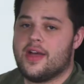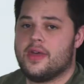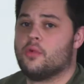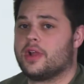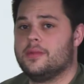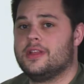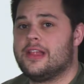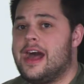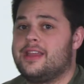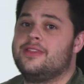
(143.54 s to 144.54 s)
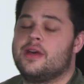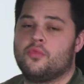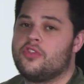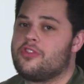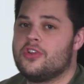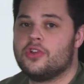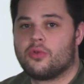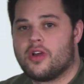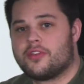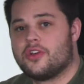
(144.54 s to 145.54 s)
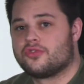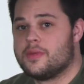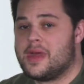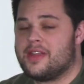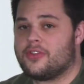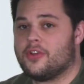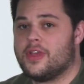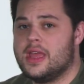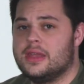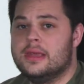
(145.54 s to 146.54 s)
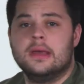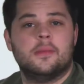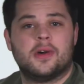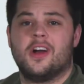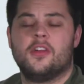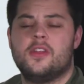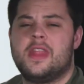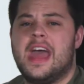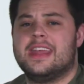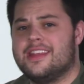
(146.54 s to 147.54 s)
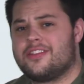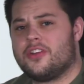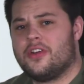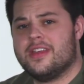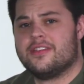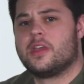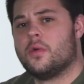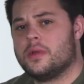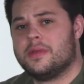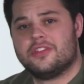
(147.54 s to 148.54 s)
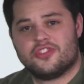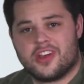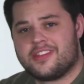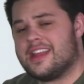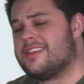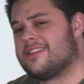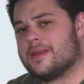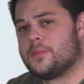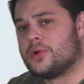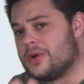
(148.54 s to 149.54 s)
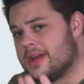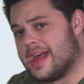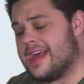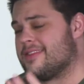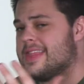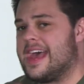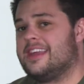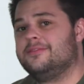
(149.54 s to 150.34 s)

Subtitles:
and then we're going to be locking them once our new Rough Country mats are in. But other than that, install is going to be just as simple as that.